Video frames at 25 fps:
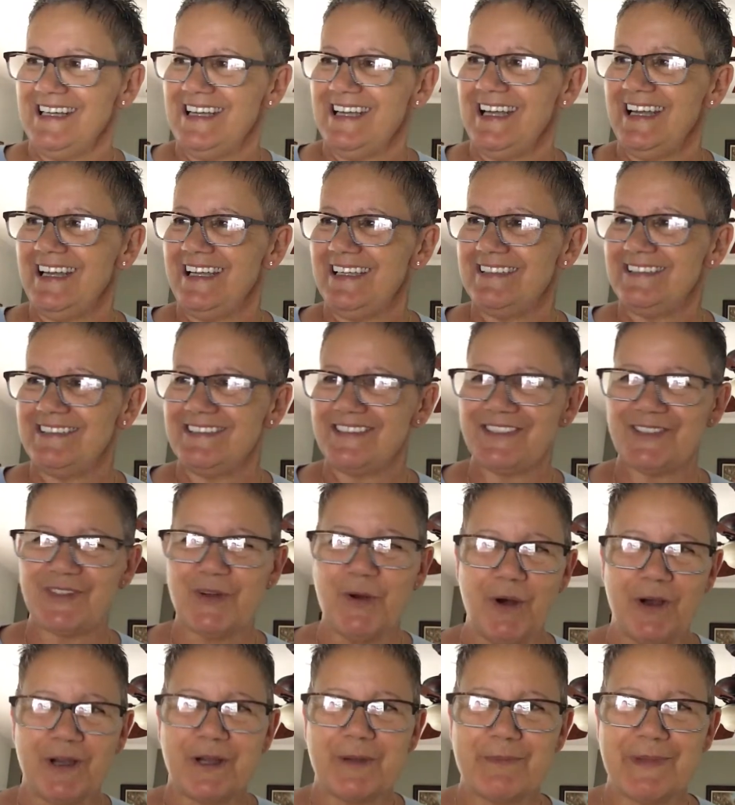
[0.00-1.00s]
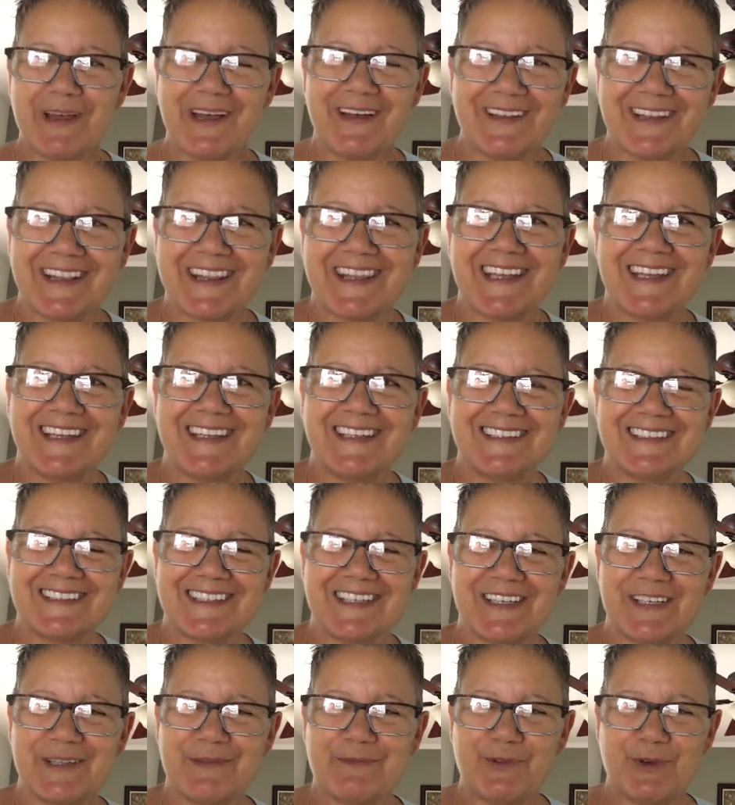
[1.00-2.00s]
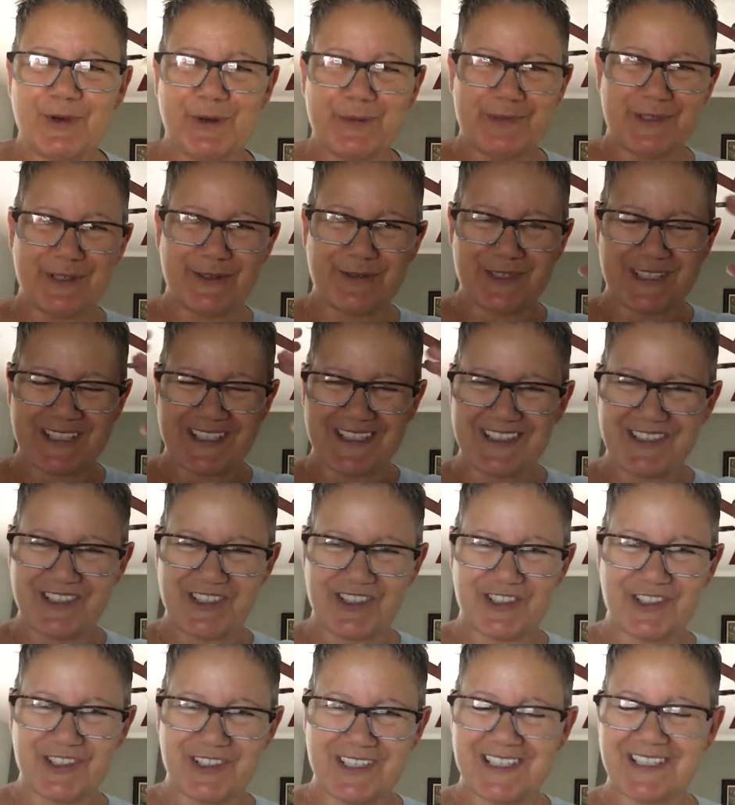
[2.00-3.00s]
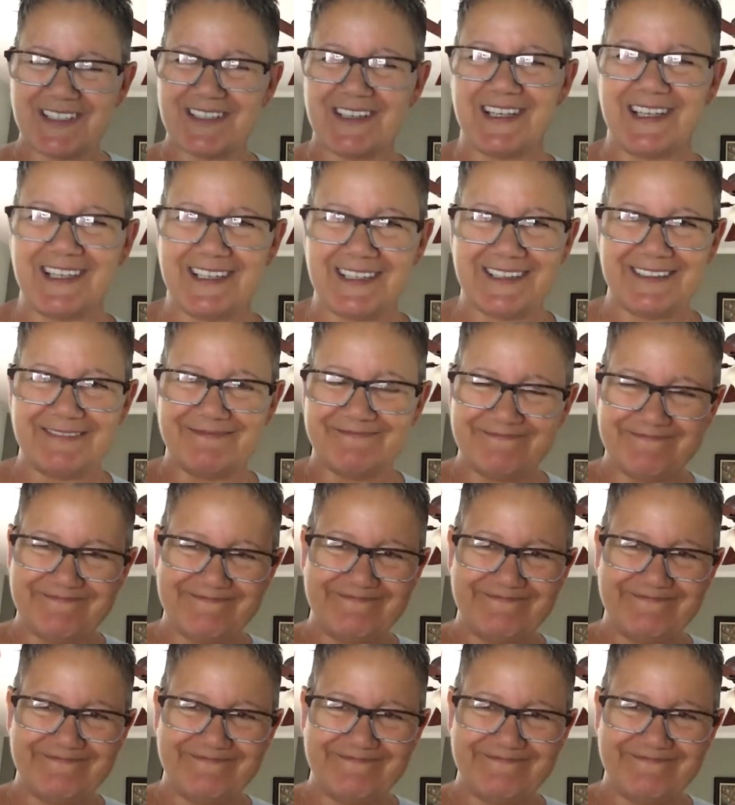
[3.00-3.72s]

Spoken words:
and talk about things anymore because it's just like,